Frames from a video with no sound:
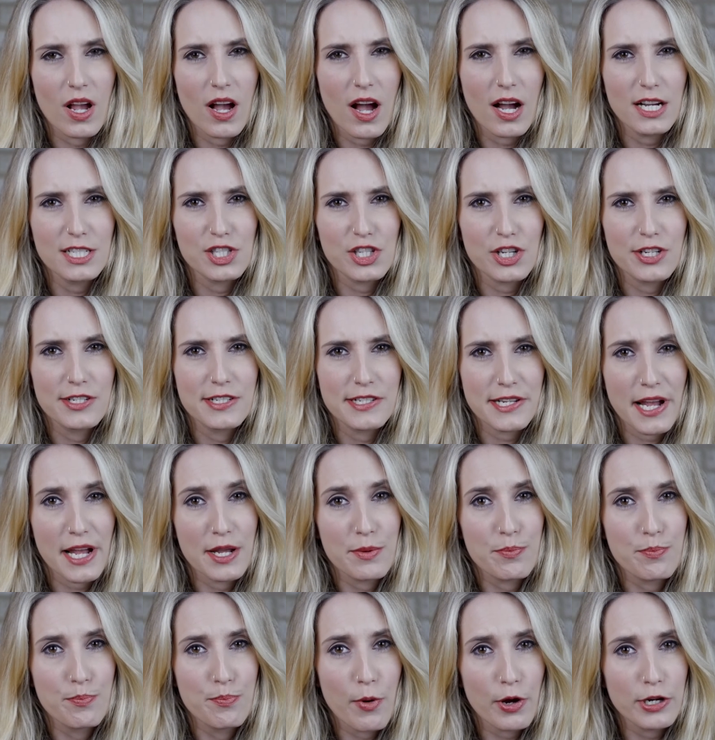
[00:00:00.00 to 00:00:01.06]
I
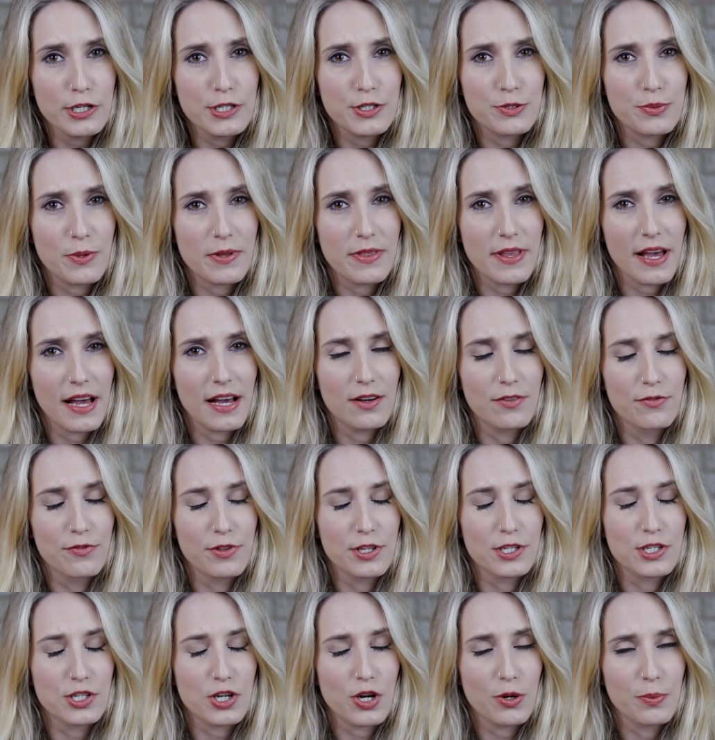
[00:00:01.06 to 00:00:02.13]
associate most with out of
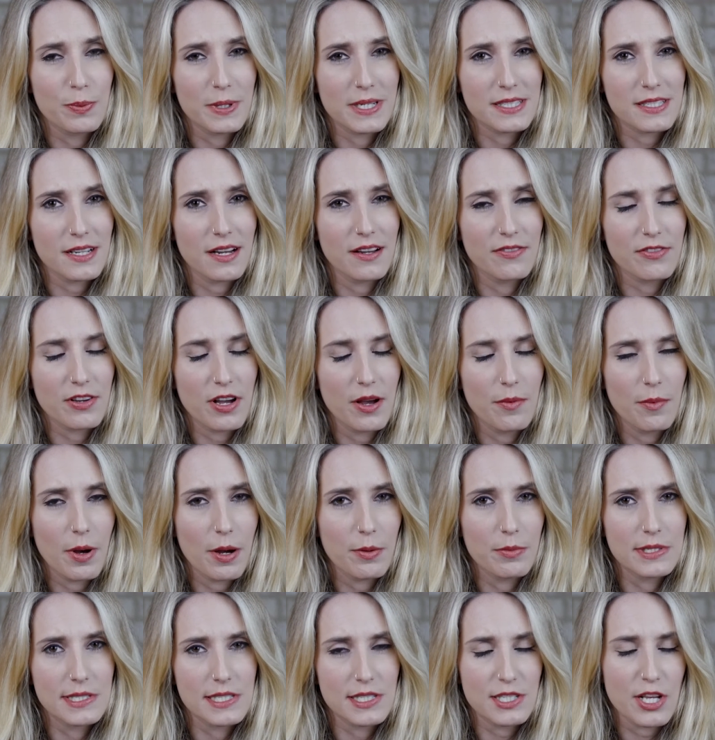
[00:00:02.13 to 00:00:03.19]
the topics that I've come
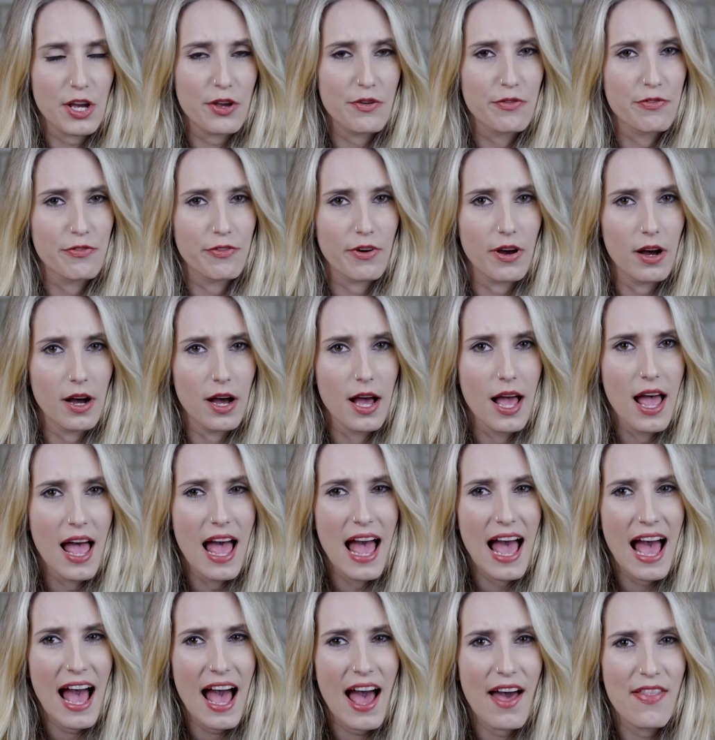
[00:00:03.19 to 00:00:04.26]
up with so far,
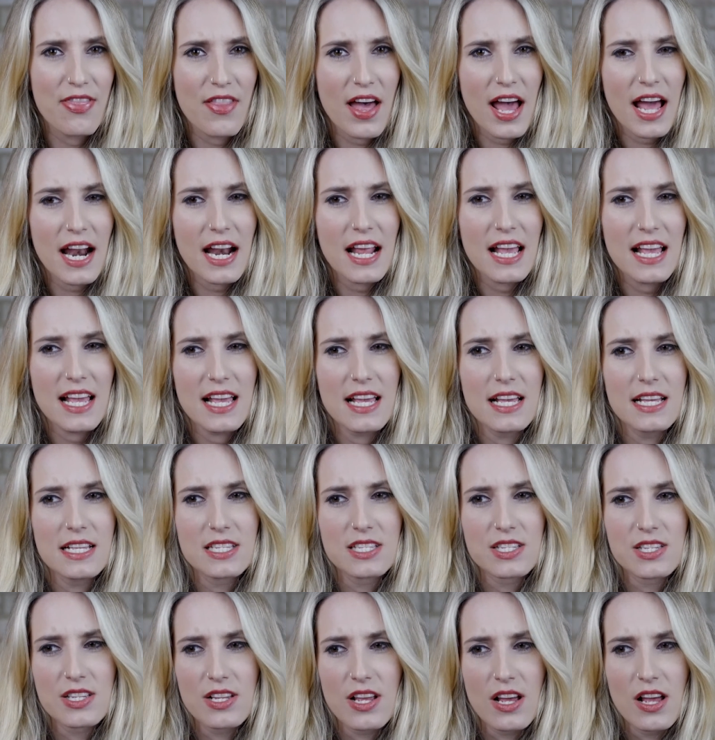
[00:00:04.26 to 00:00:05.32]
and that
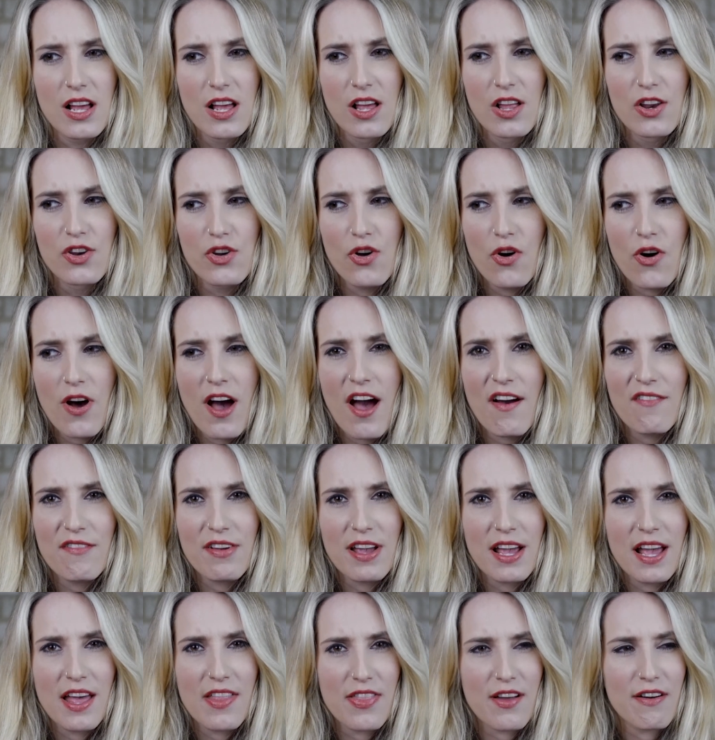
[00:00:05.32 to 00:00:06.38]
is not
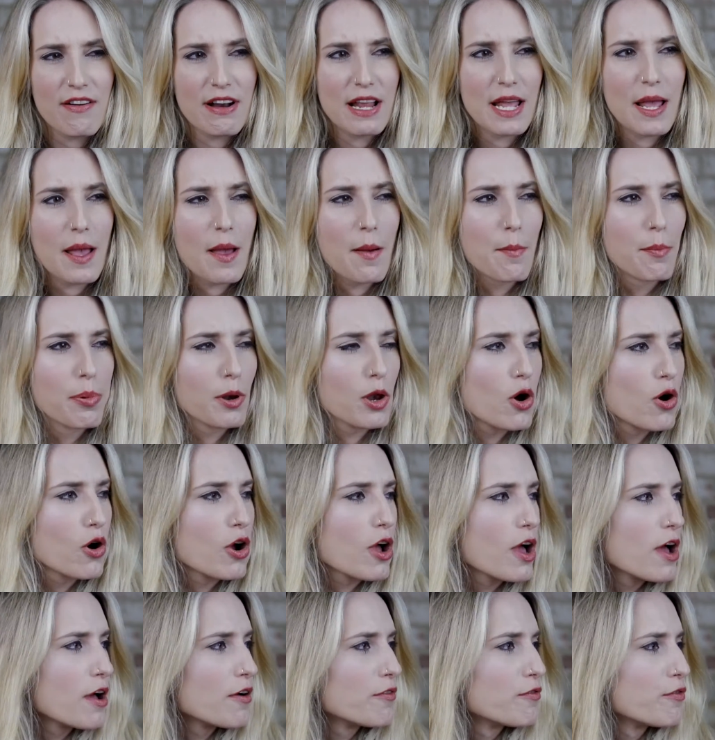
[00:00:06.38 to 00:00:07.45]
having a very
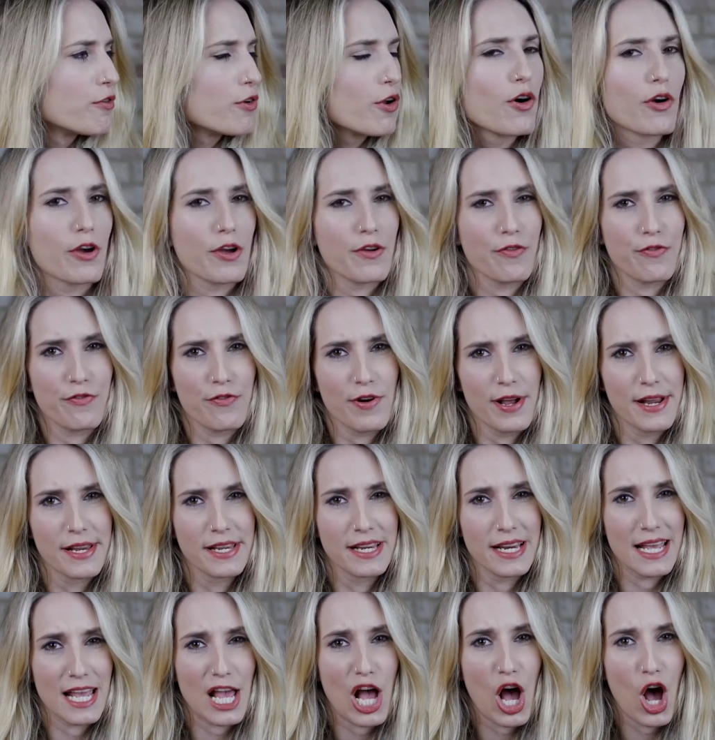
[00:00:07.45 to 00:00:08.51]
vlogger
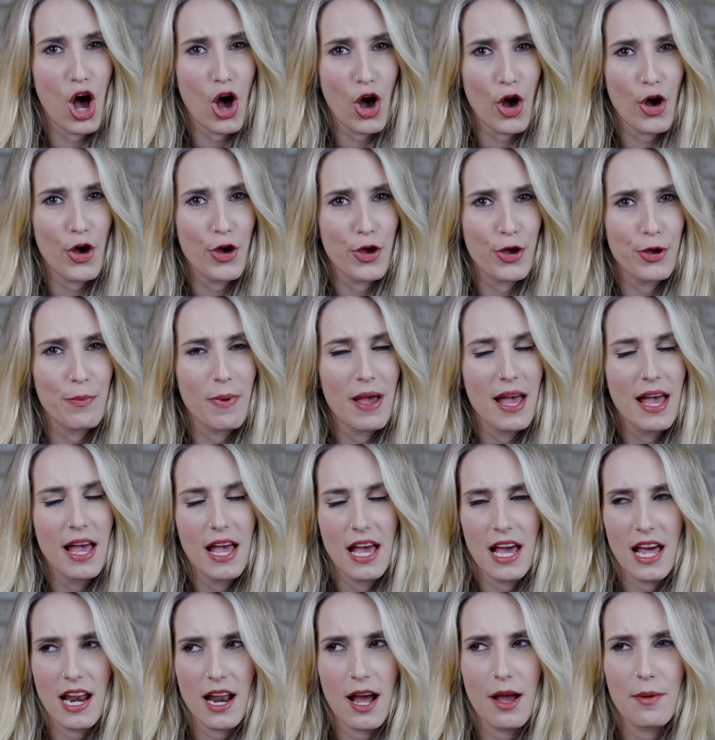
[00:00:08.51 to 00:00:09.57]
friendly home.
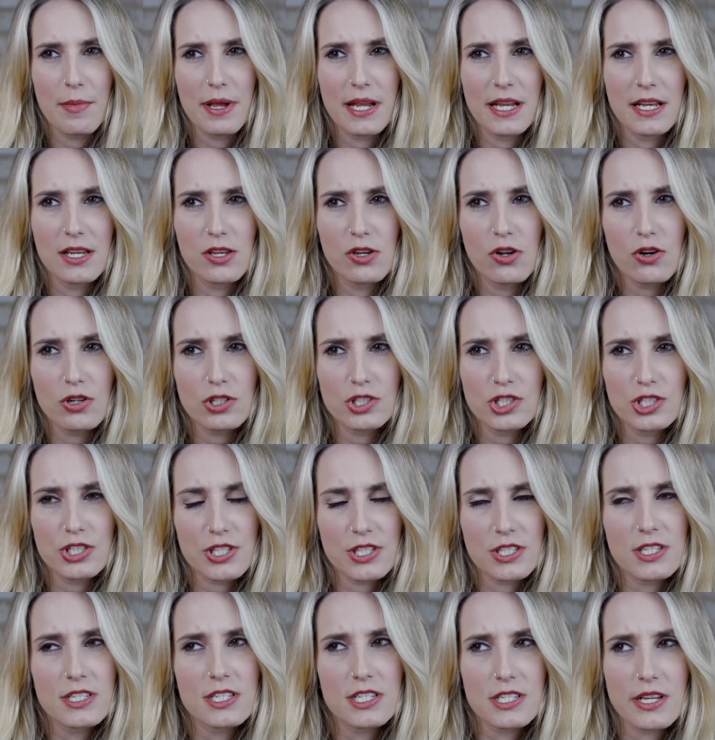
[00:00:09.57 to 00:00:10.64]
I mean, not
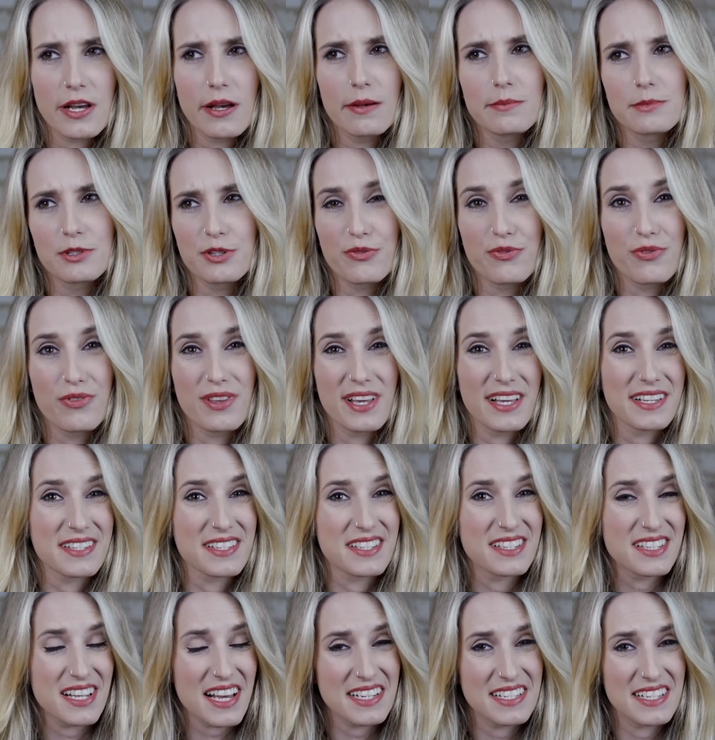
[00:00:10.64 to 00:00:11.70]
just in terms of the
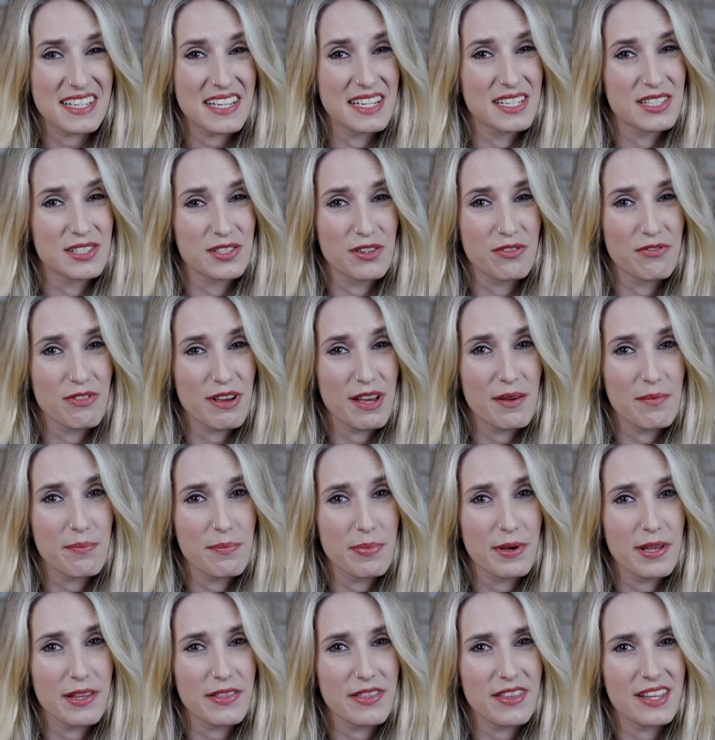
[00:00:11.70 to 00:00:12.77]
aesthetics of it,
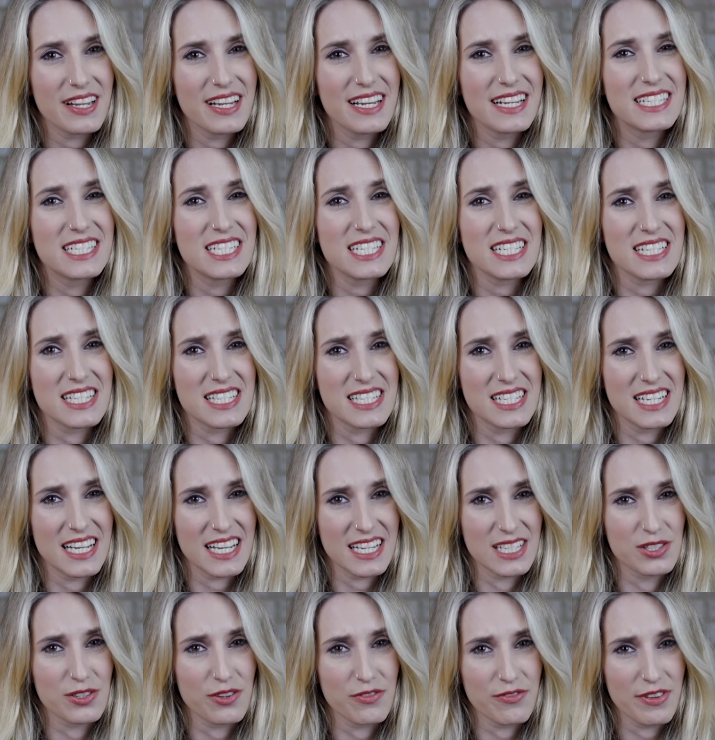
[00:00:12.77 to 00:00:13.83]
but the
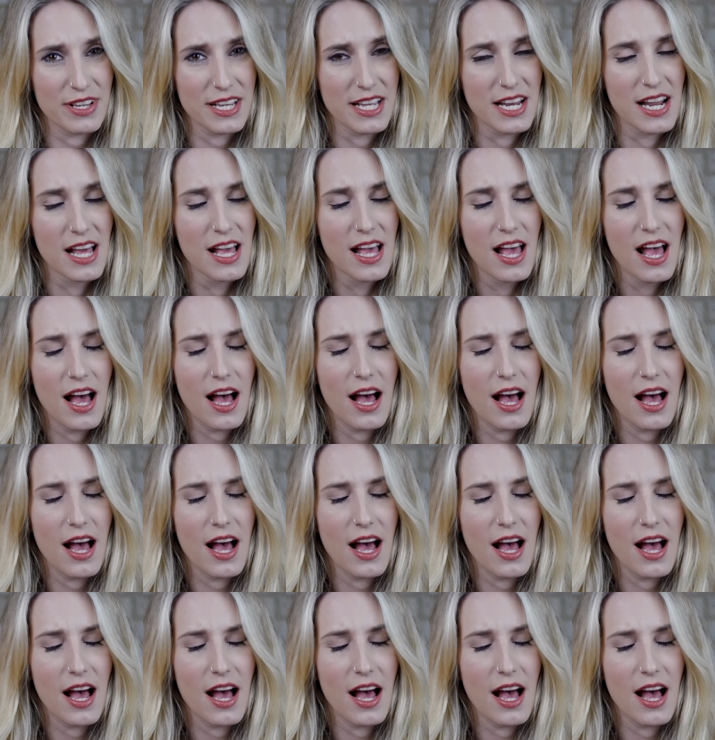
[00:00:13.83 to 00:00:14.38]
logistics of it.